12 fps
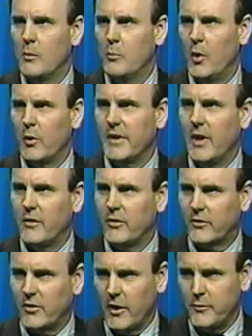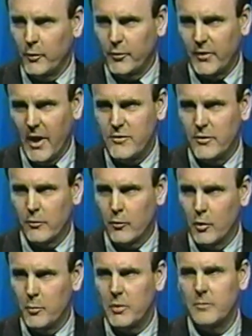building a successful station
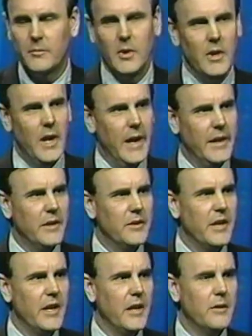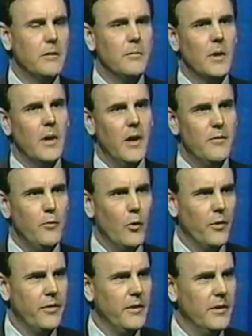group and indeed a
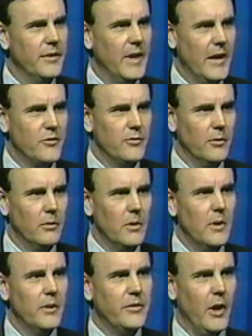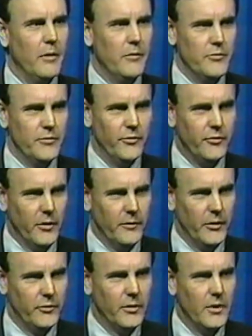fourth national television
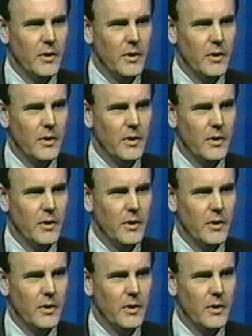service.